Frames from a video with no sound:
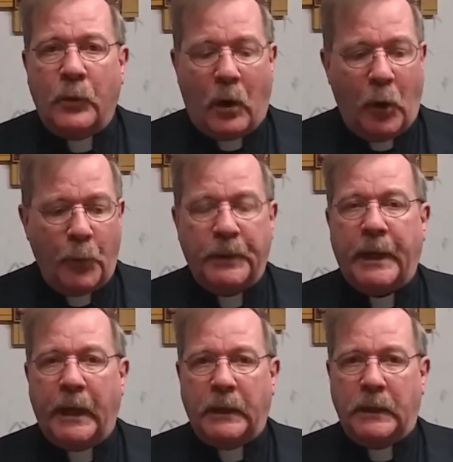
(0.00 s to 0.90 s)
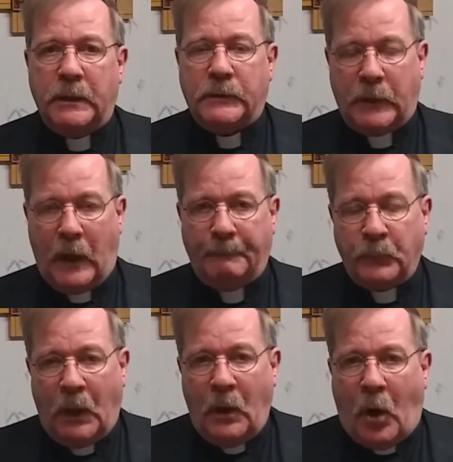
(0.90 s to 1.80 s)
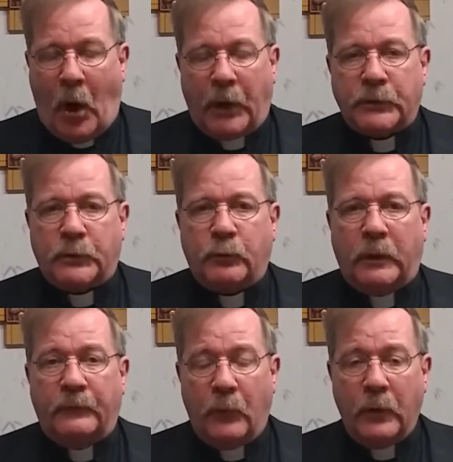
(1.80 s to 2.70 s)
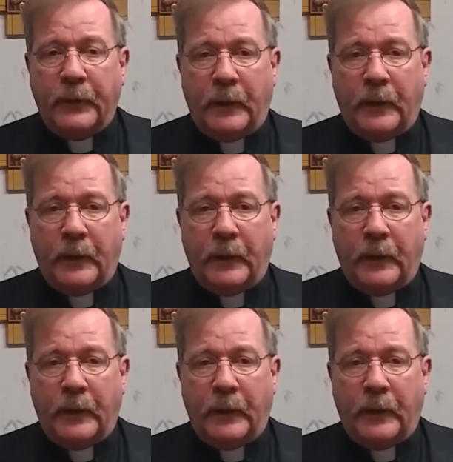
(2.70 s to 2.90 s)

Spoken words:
Our open date is August the 24th,